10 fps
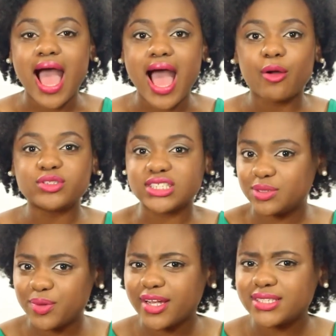I was
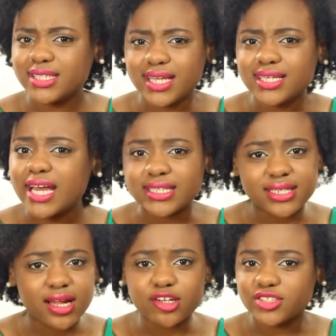experiencing things I
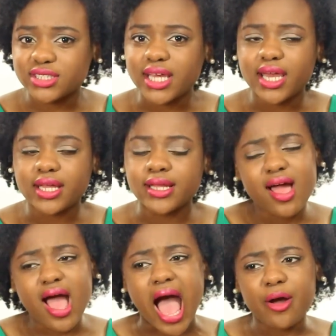didn't understand.
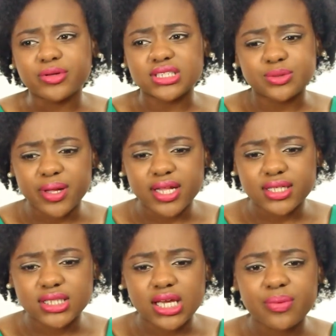I was
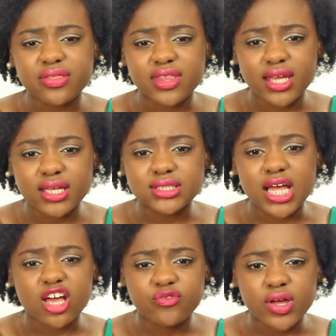explaining to him the things
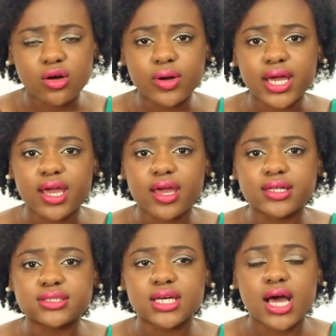that I felt
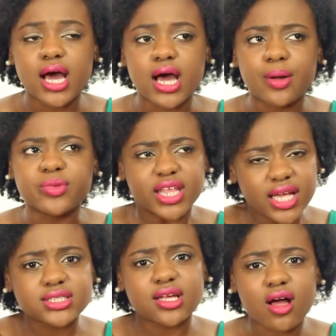and um, the
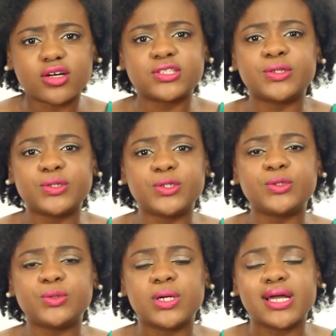things that I also
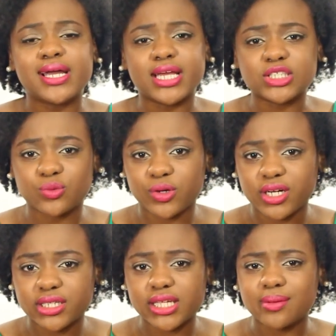knew in his
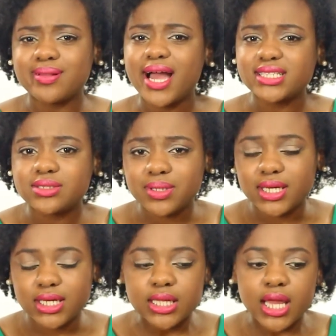word that applied to
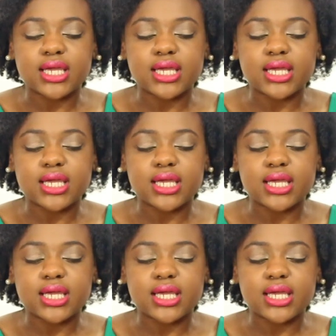me.